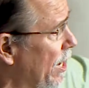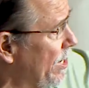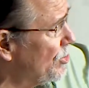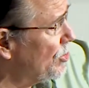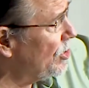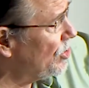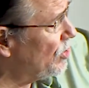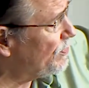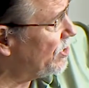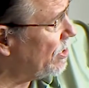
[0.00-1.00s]
Ancient
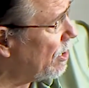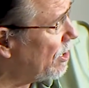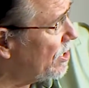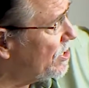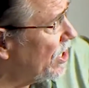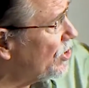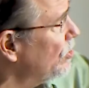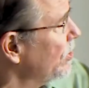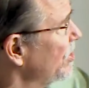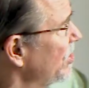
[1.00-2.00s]
Egyptian
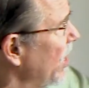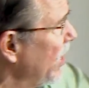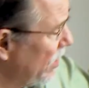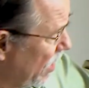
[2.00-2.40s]
Architectural Design,